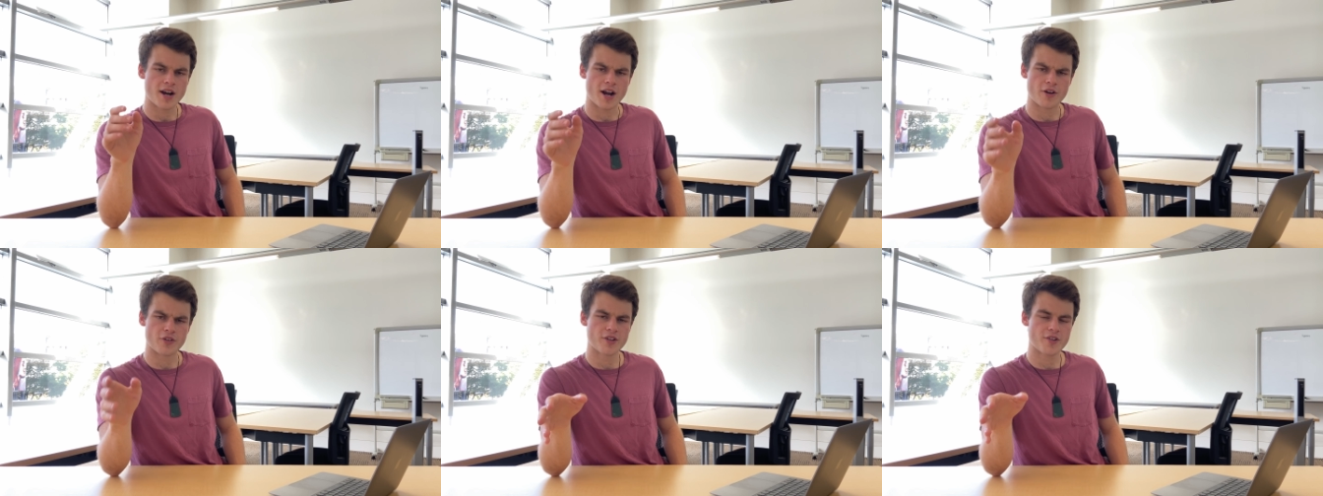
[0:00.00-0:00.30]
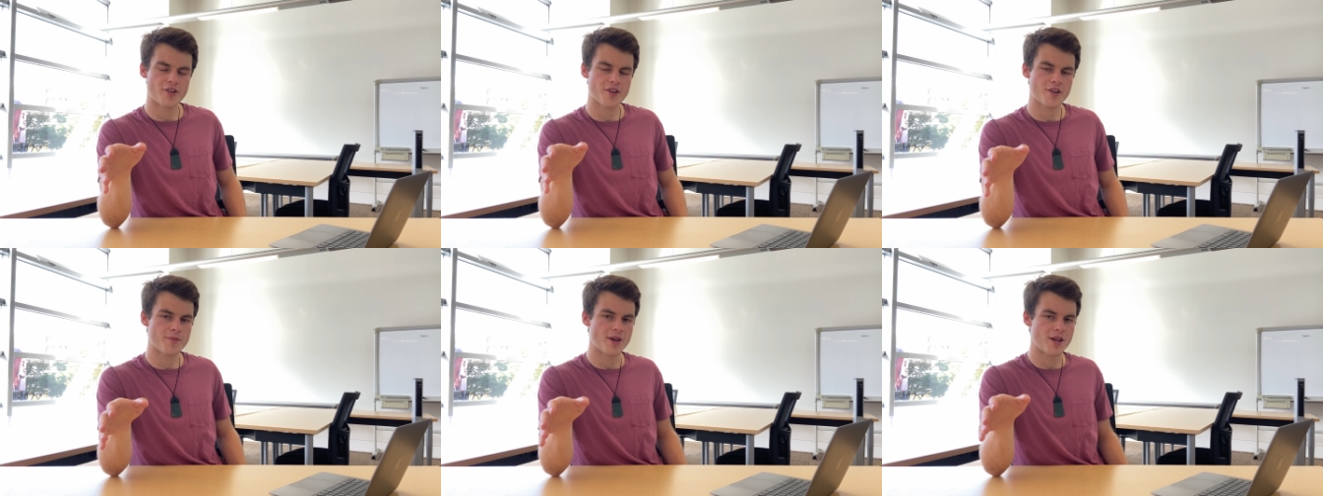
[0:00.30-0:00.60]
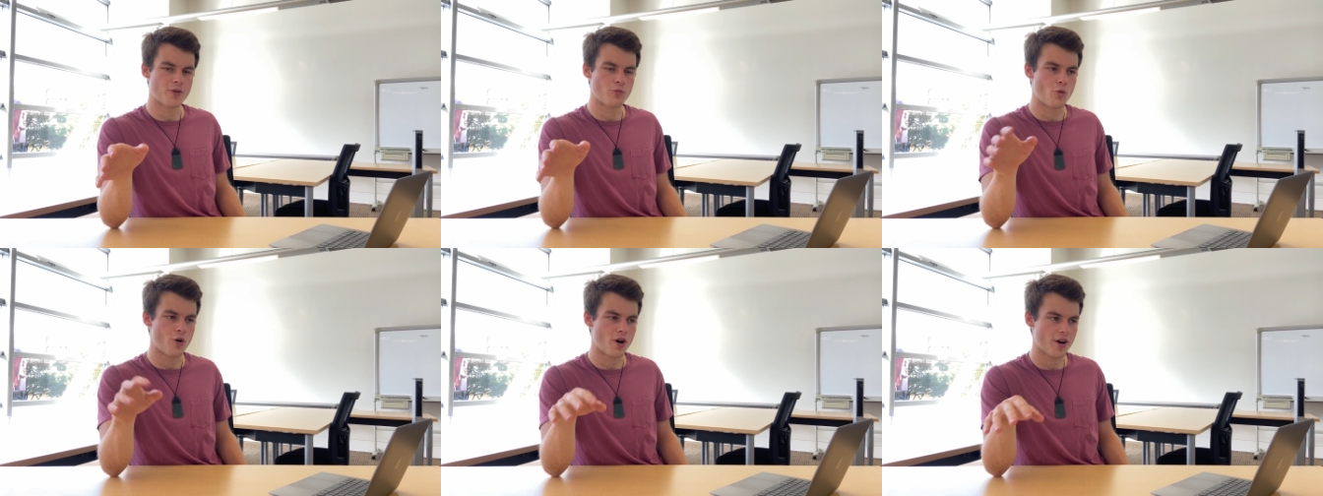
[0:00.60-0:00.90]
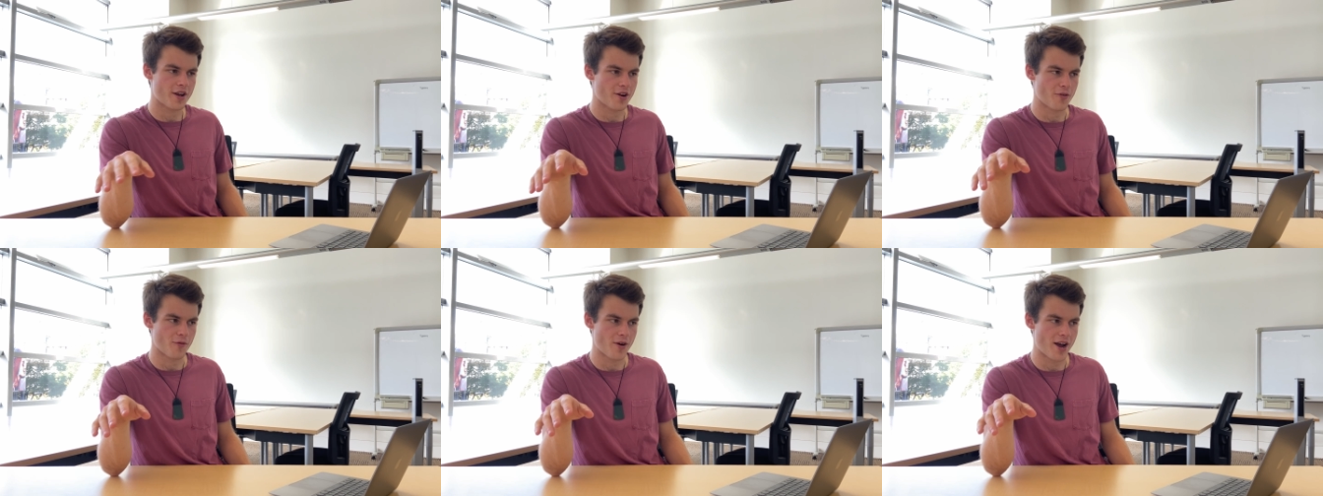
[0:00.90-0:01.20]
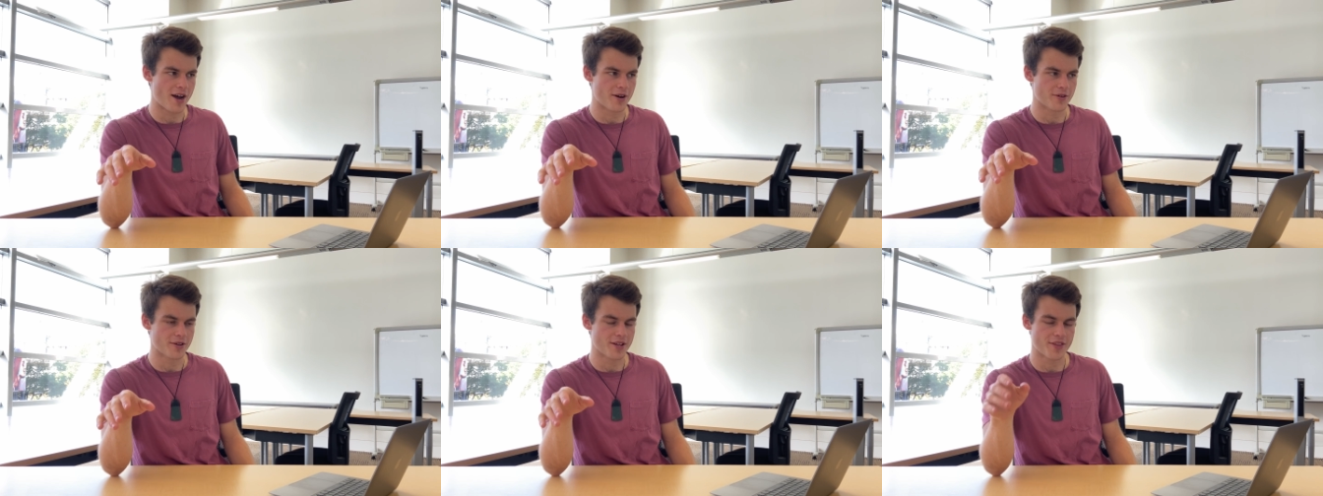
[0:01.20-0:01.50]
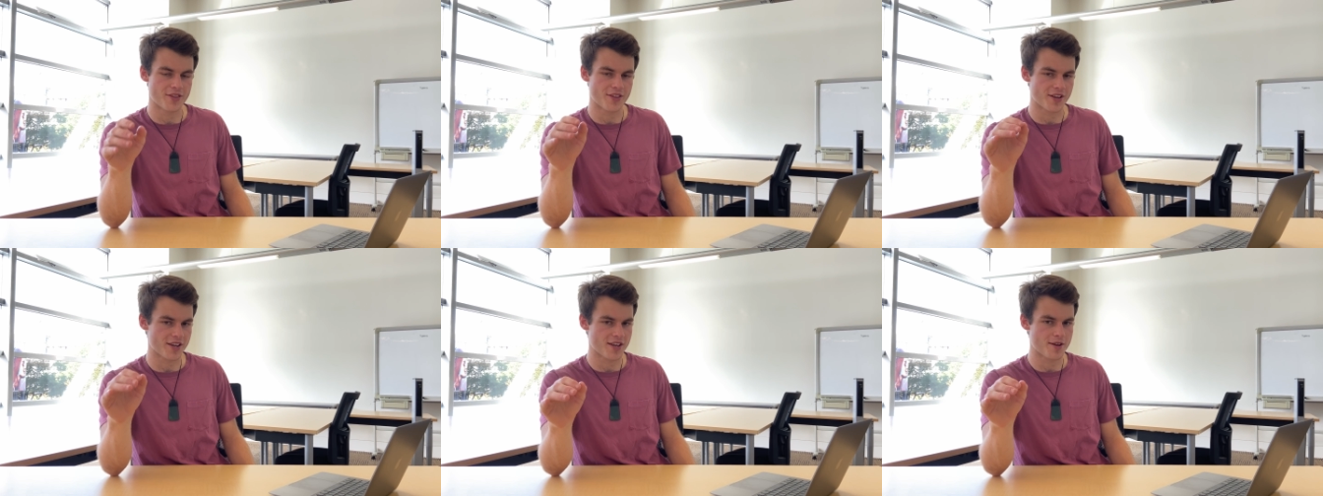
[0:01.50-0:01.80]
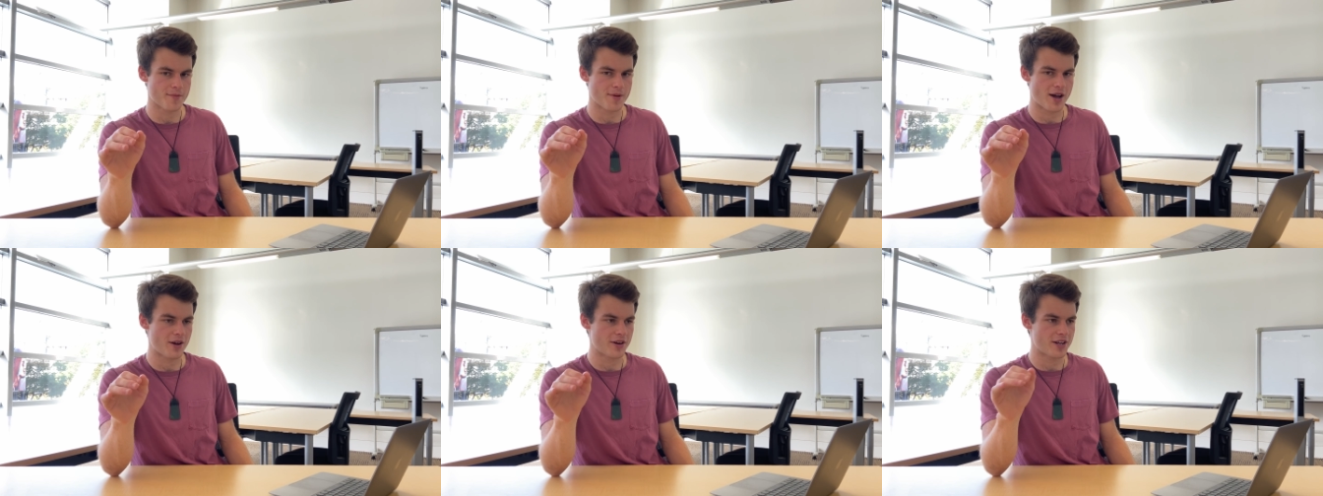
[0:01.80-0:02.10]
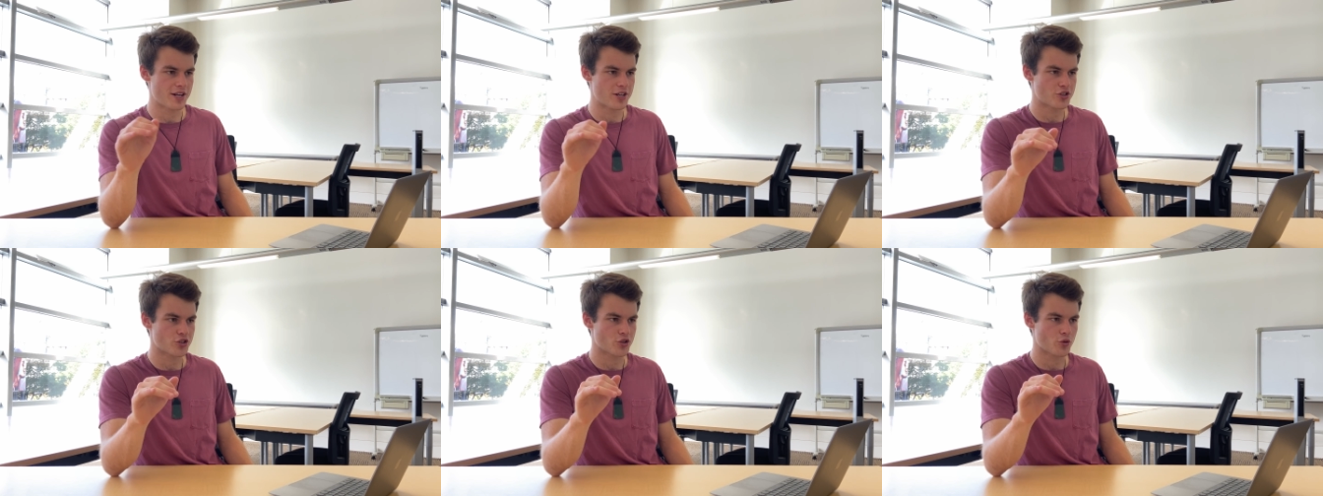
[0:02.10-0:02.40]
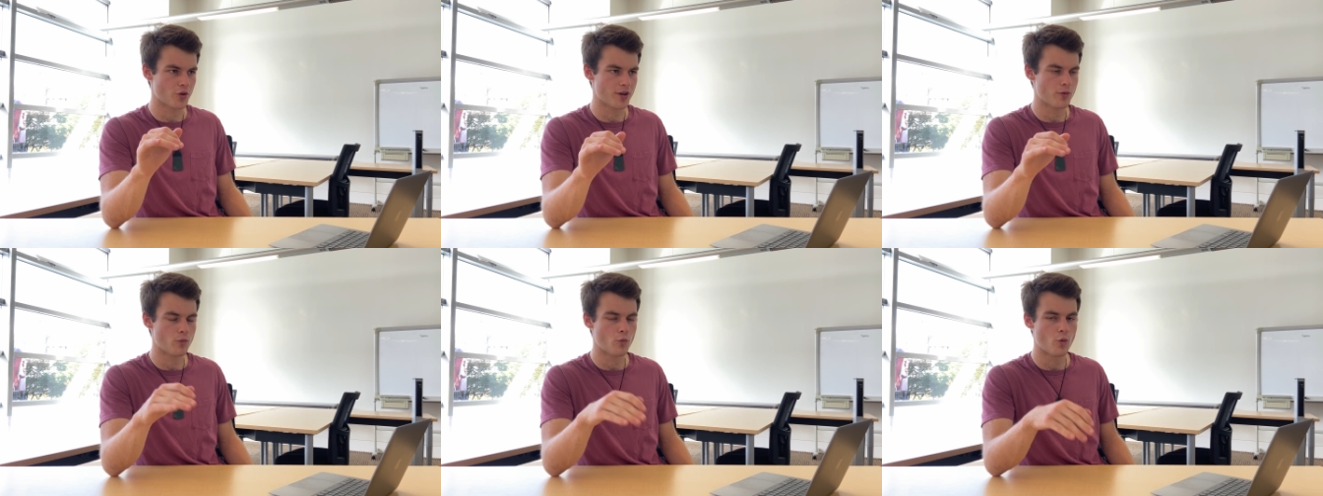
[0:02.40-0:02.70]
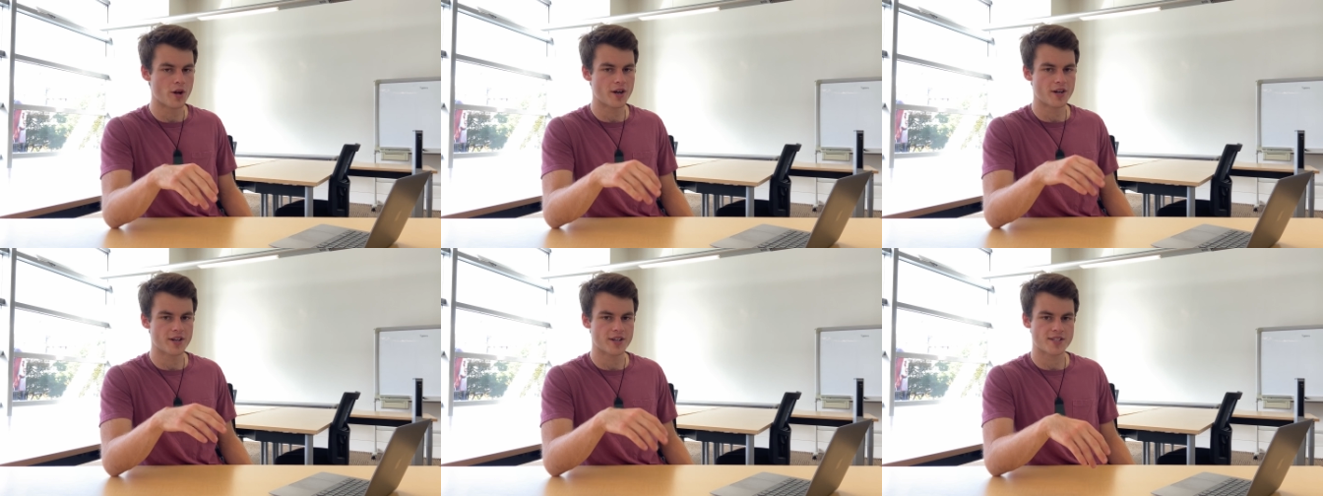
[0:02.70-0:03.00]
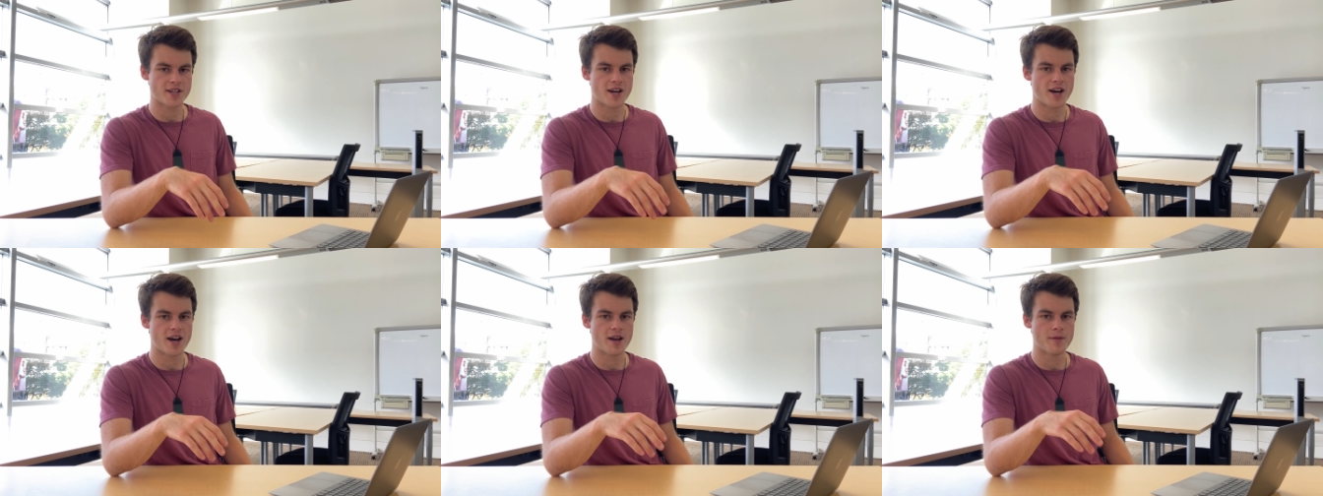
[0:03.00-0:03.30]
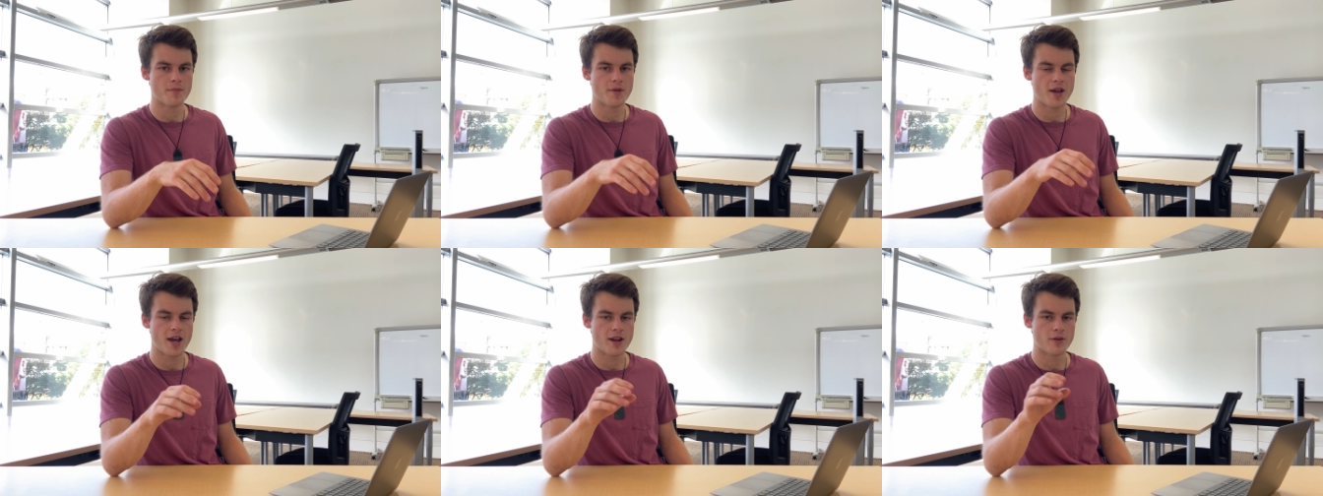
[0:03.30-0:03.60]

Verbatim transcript: I really recommend walking around and thinking about each joint one at a time